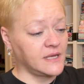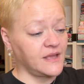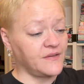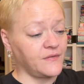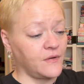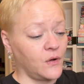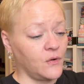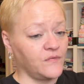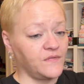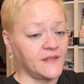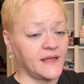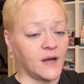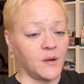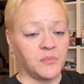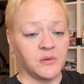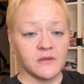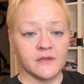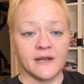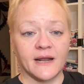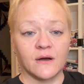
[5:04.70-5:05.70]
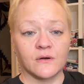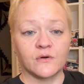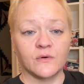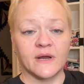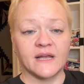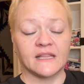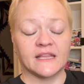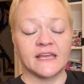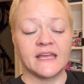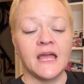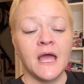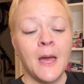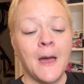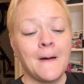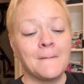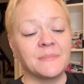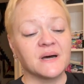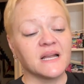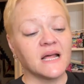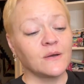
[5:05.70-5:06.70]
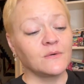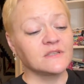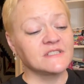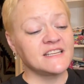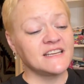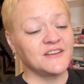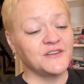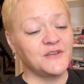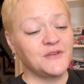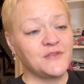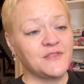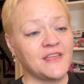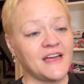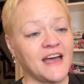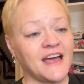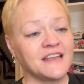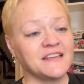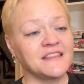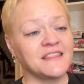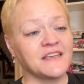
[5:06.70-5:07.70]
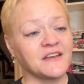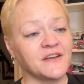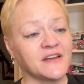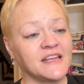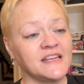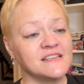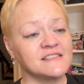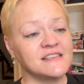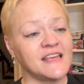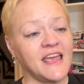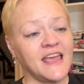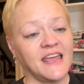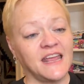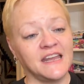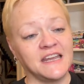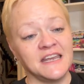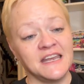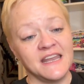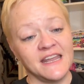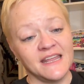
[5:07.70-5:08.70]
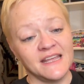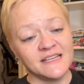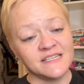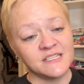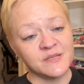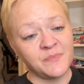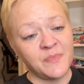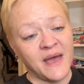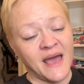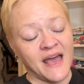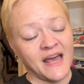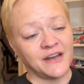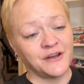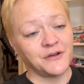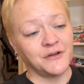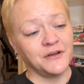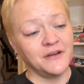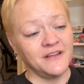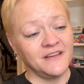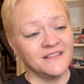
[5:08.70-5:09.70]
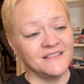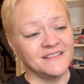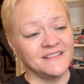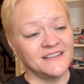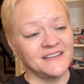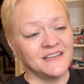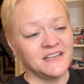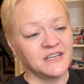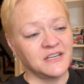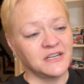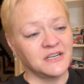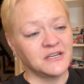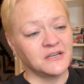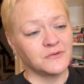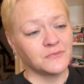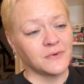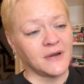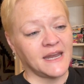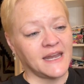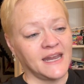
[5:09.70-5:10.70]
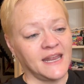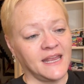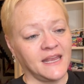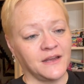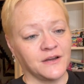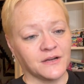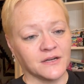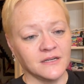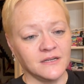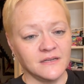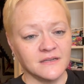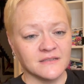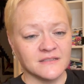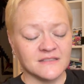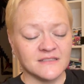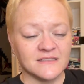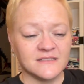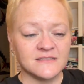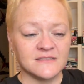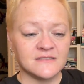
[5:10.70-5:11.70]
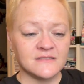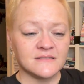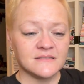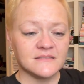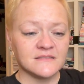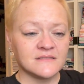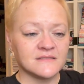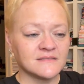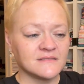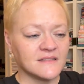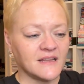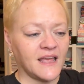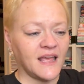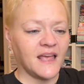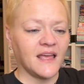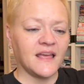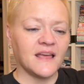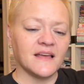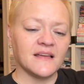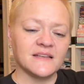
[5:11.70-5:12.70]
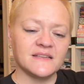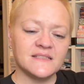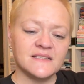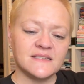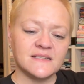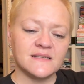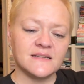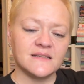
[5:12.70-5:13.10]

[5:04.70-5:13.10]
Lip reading: if hopefully I'll pull it out correctly, but I will tell you that there is a knit pattern right here, and